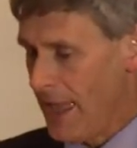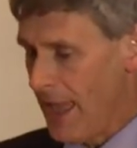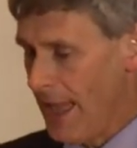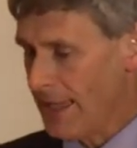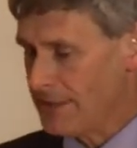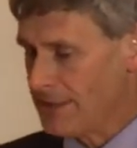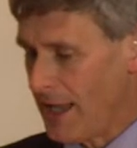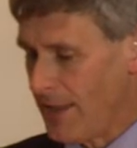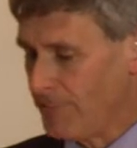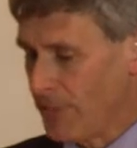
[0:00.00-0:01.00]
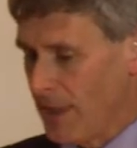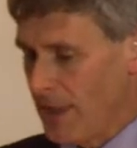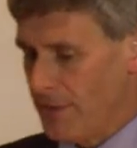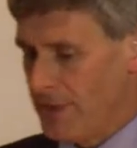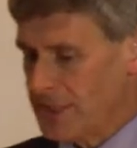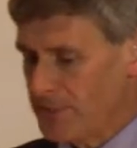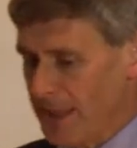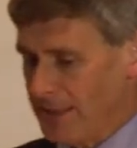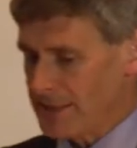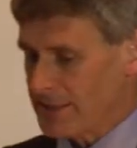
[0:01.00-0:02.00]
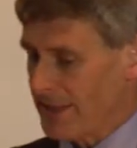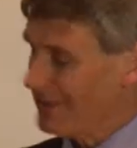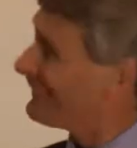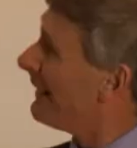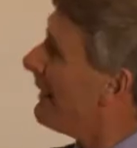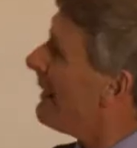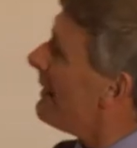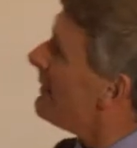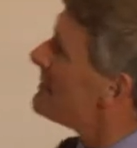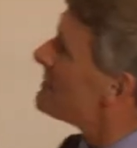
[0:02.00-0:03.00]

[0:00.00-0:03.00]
And this means that the